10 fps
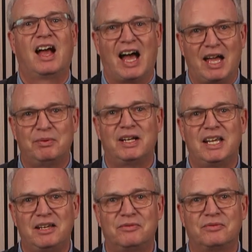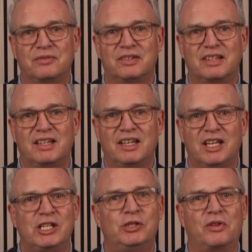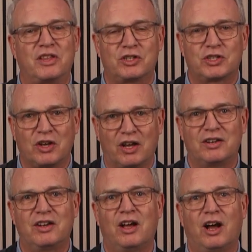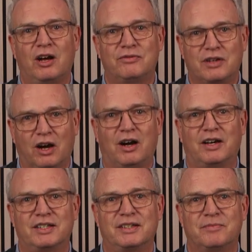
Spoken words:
I believe you are the Son of God.